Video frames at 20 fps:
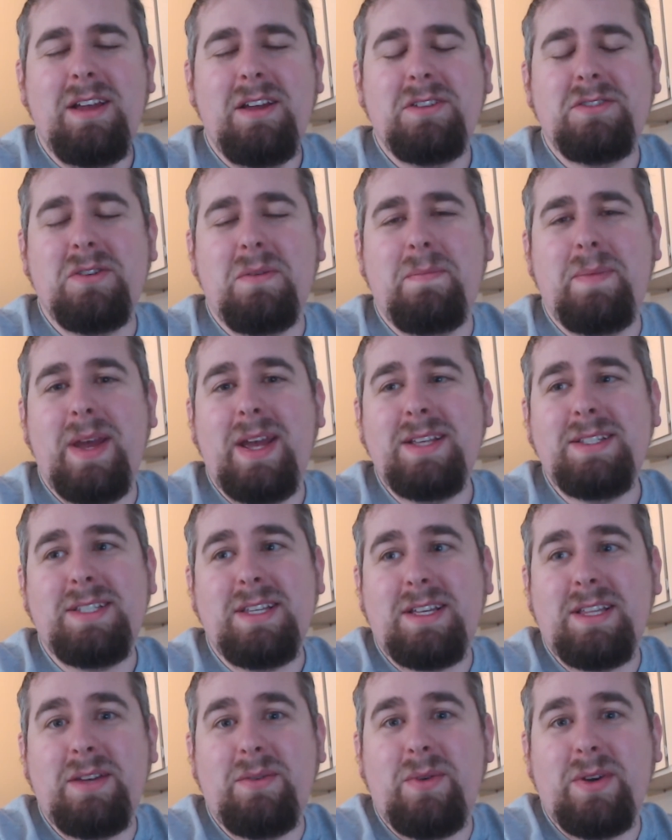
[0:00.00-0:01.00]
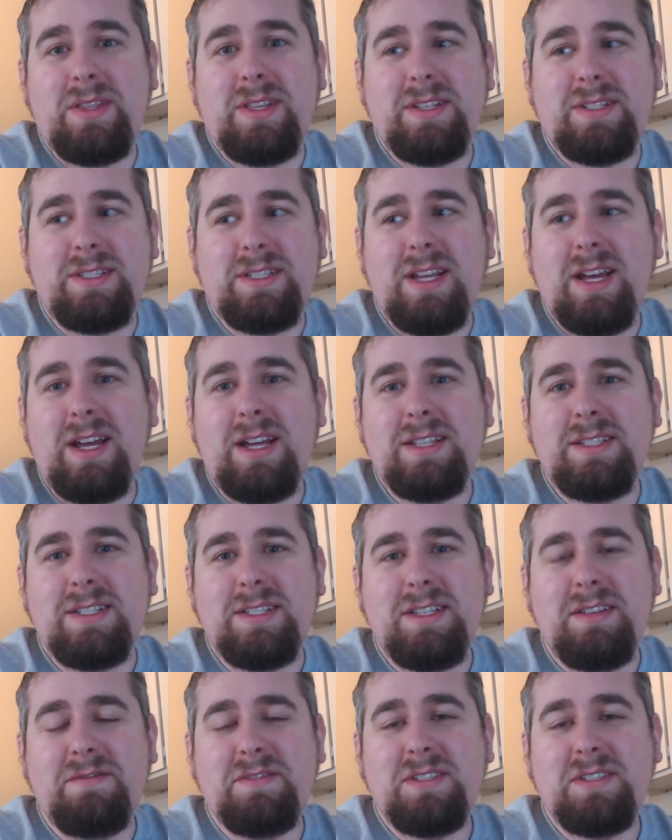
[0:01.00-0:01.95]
So basically what this does is if